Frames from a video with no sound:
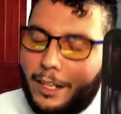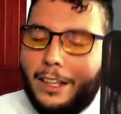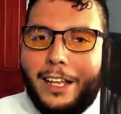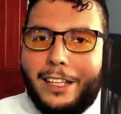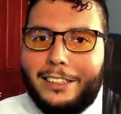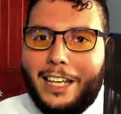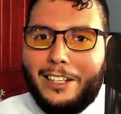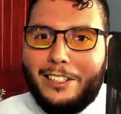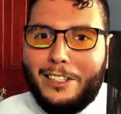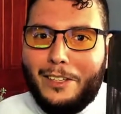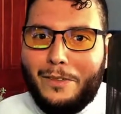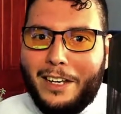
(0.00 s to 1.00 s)
Let's get
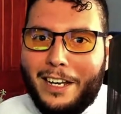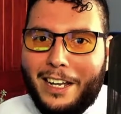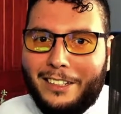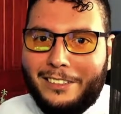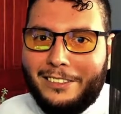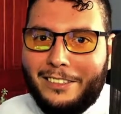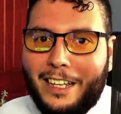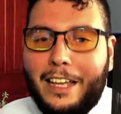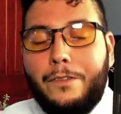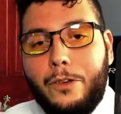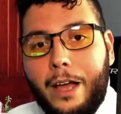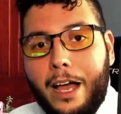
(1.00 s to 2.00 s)
into the video.
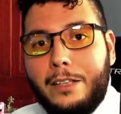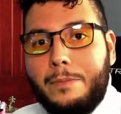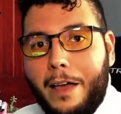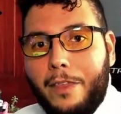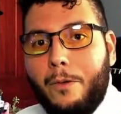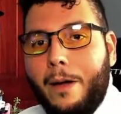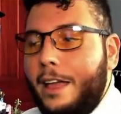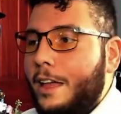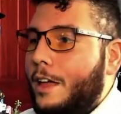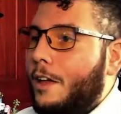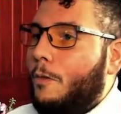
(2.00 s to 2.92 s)
If you guys, by the way,